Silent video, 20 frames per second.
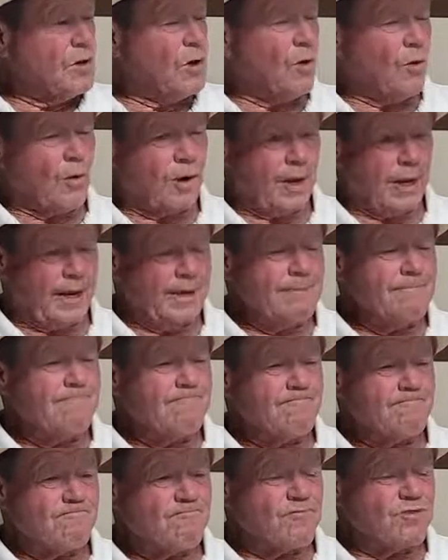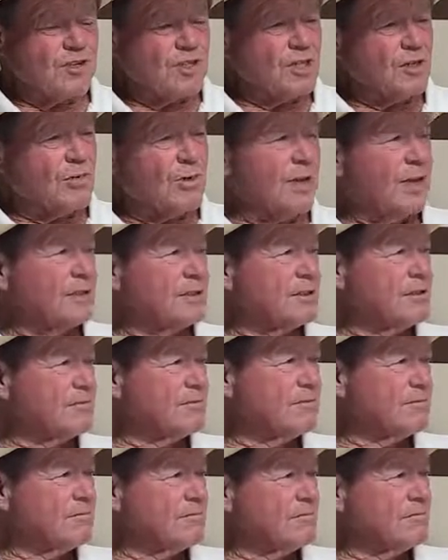Okay. She said, well, it's
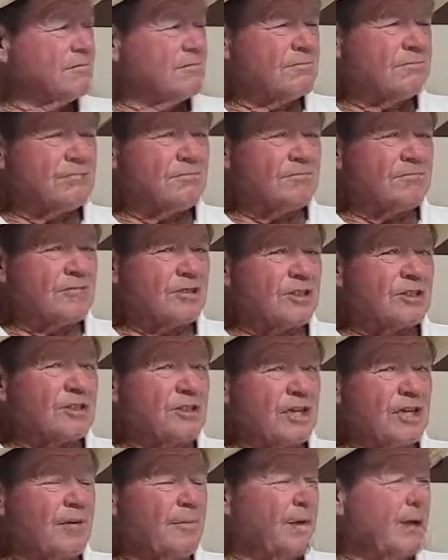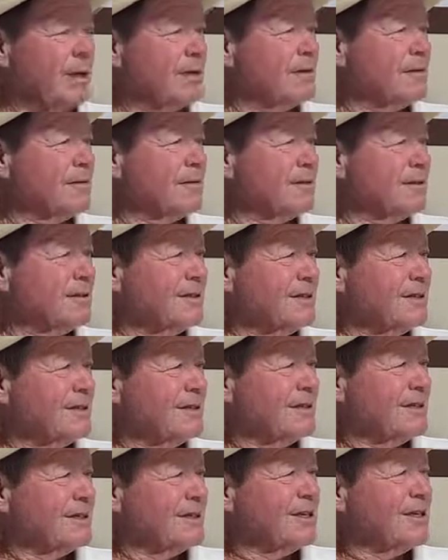just an email.
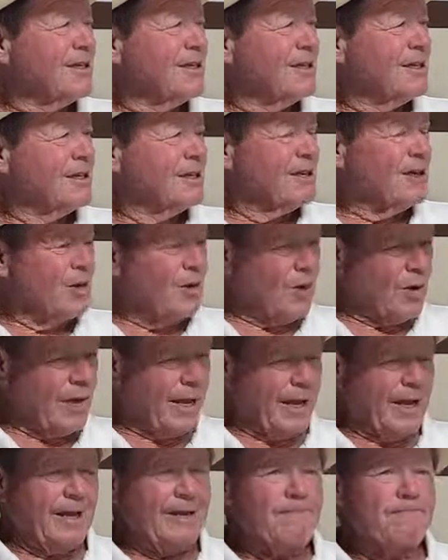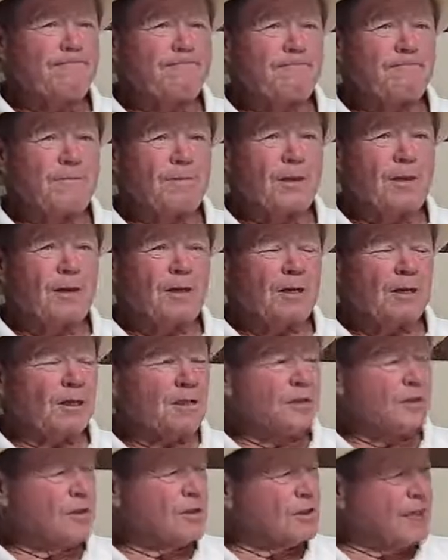Okay.
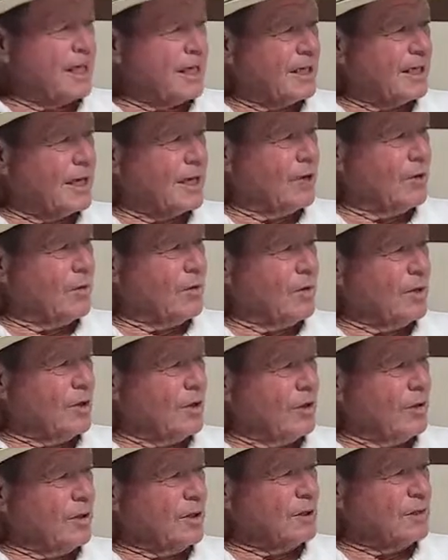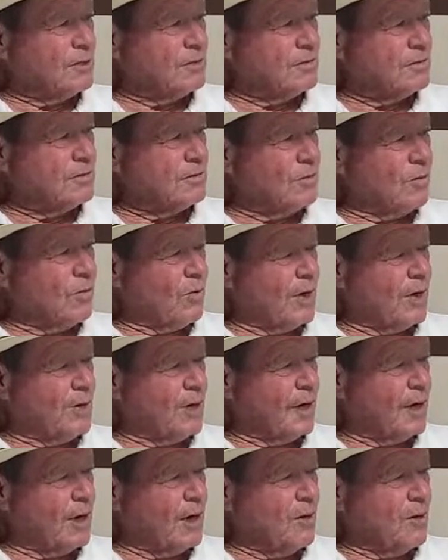So the second thing you want to know is where they're
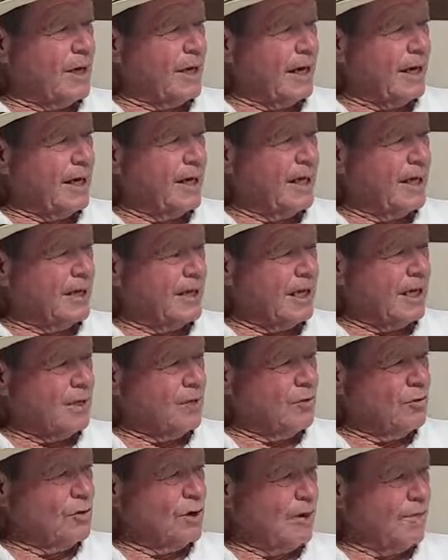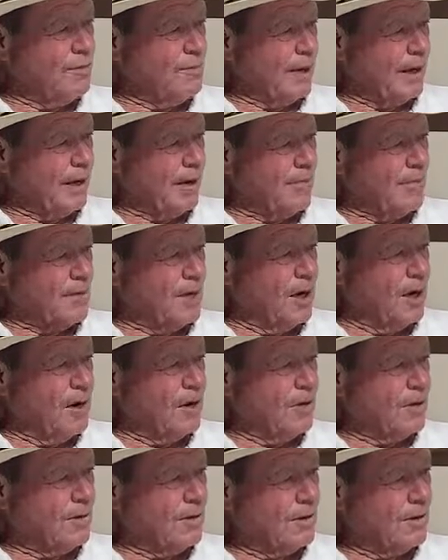located and can you come pick up the dog?